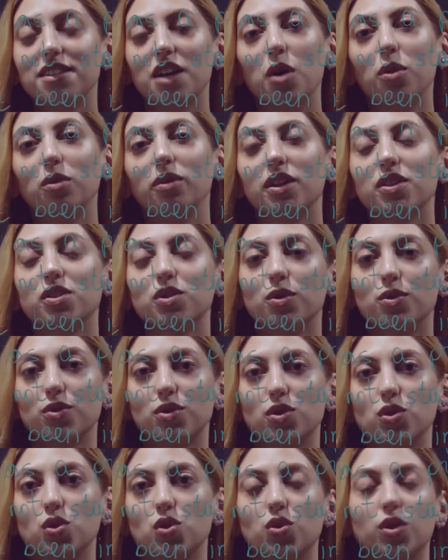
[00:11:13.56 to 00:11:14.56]
now let's
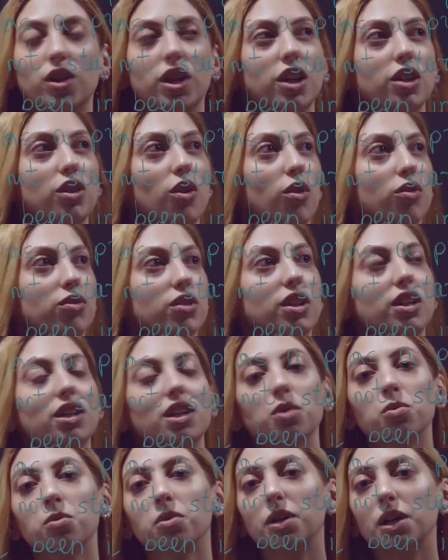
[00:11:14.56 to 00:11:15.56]
concentrate on the
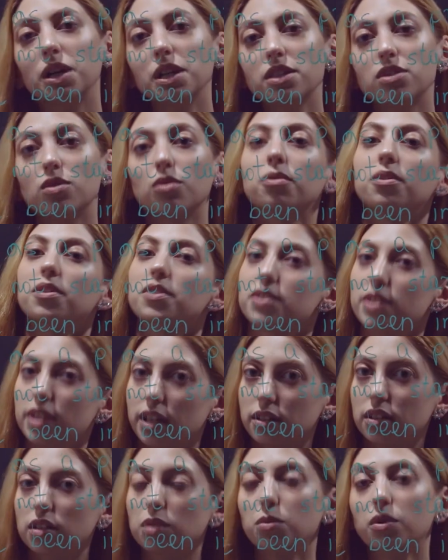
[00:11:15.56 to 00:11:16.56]
keywords or
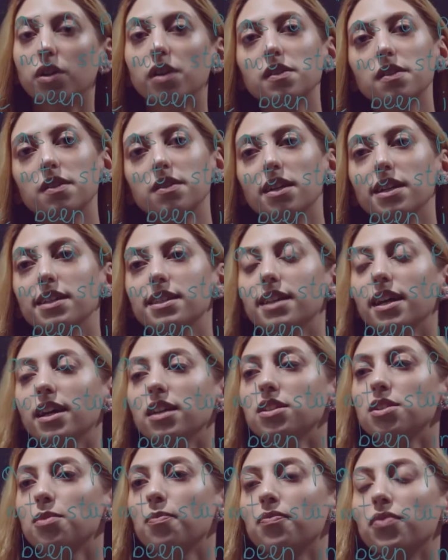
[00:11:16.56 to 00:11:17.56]
signal words, as I
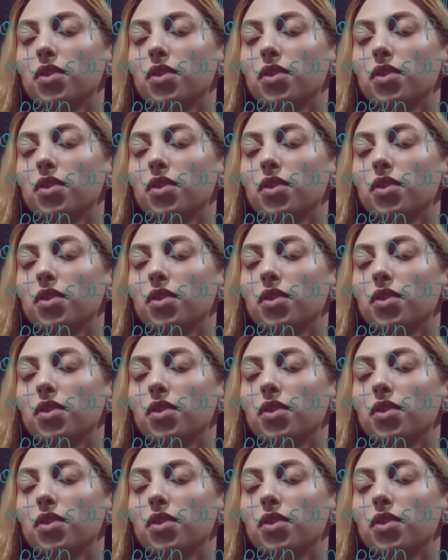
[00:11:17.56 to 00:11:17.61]
said.